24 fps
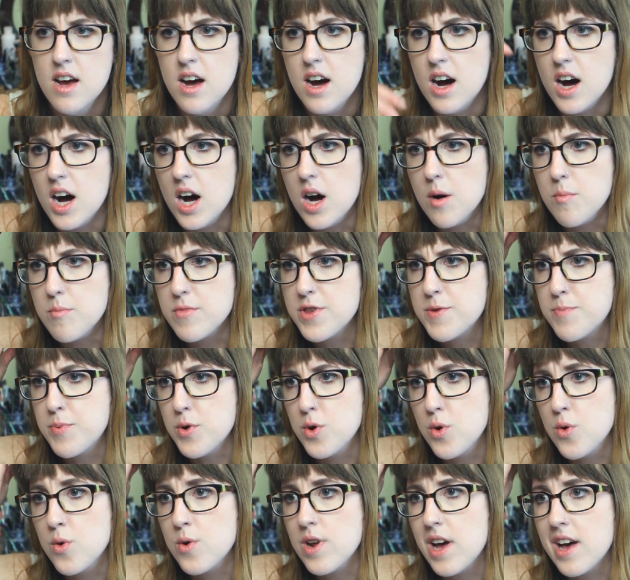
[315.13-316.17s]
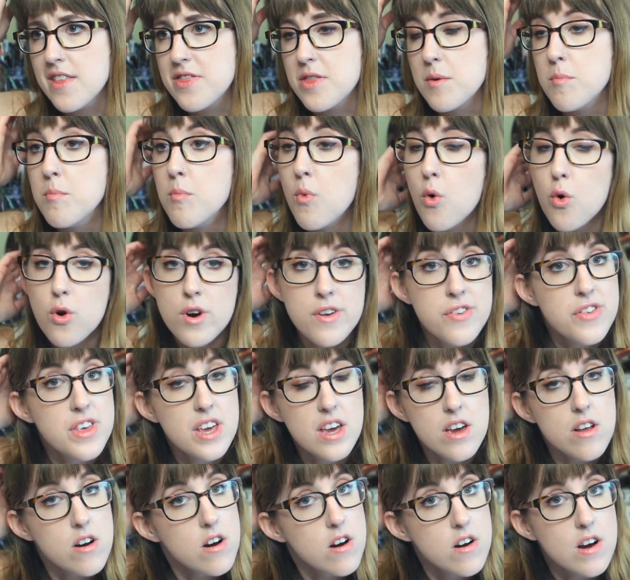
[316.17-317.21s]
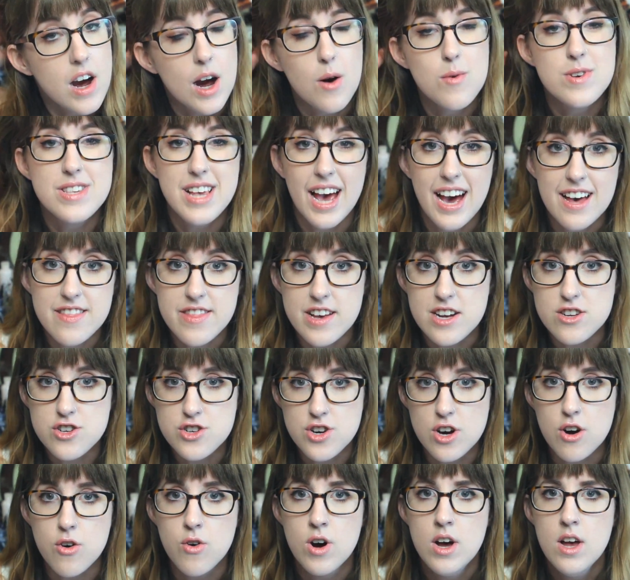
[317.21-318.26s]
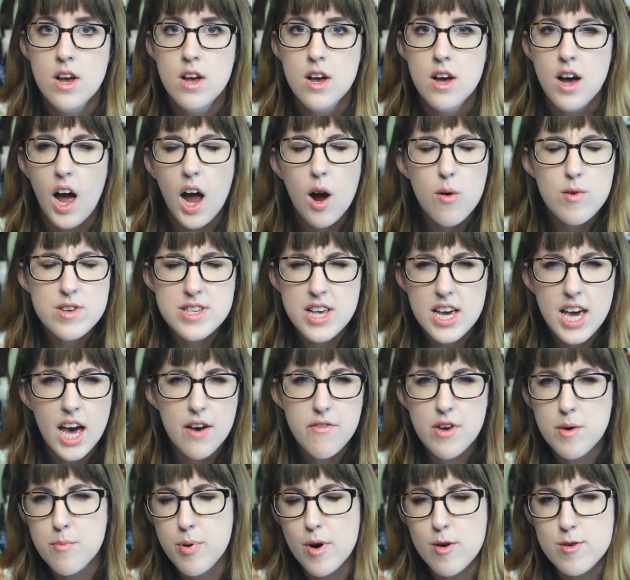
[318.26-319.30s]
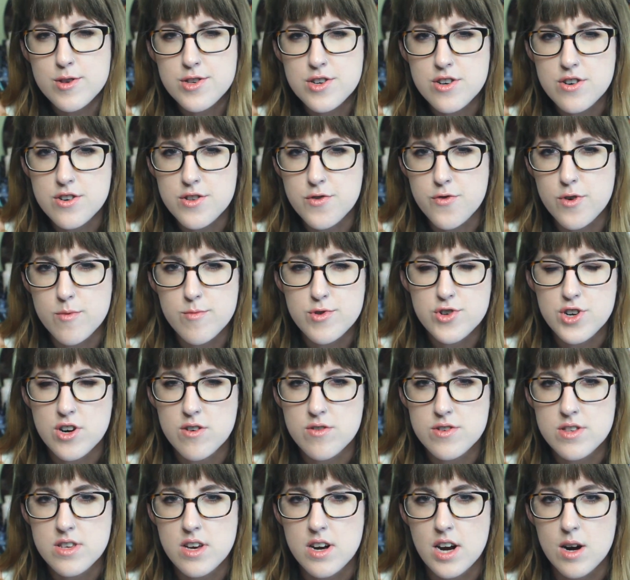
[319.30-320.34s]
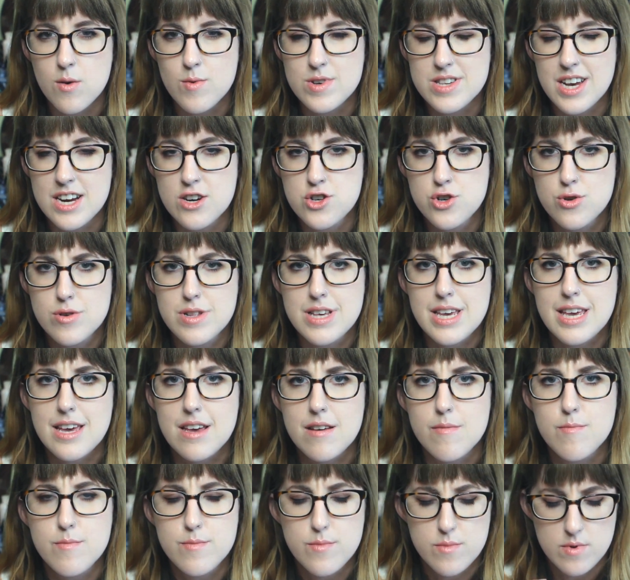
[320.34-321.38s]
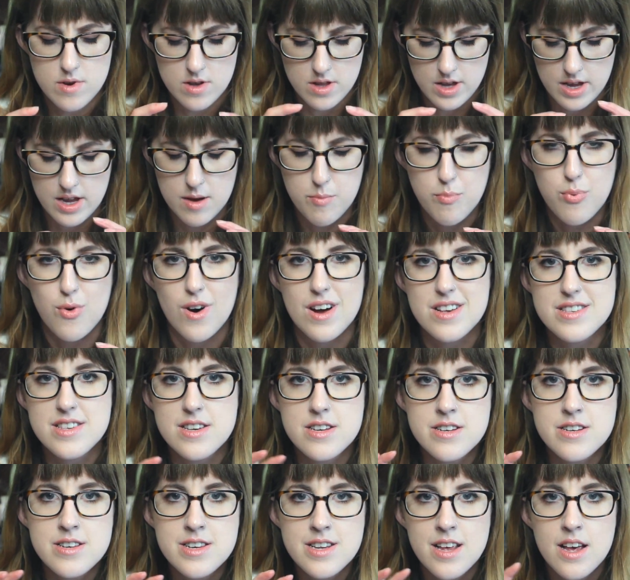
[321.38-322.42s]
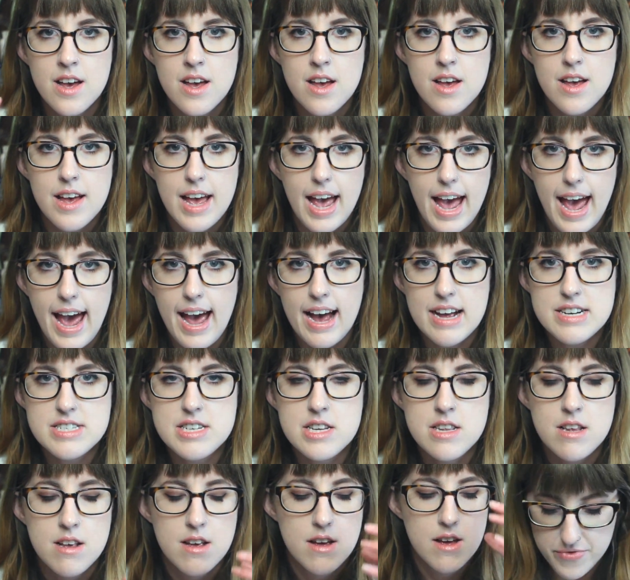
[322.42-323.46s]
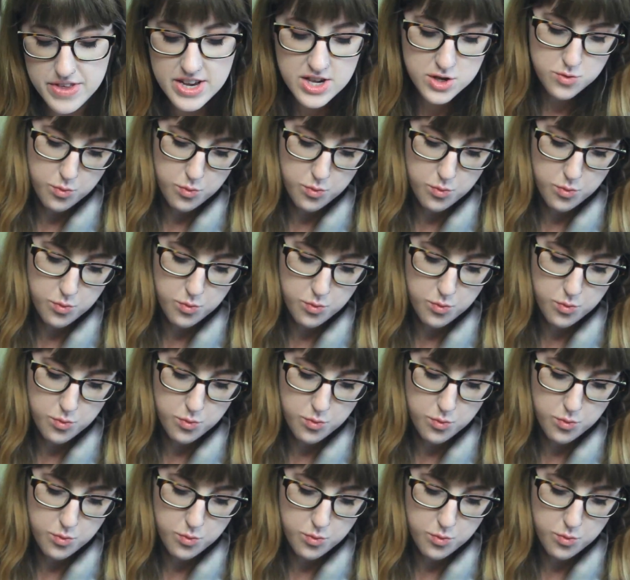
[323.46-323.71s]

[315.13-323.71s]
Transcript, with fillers: Um, spoon at the Moore Theater, I was at that show. I always like having posters from shows that I was actually like present at. This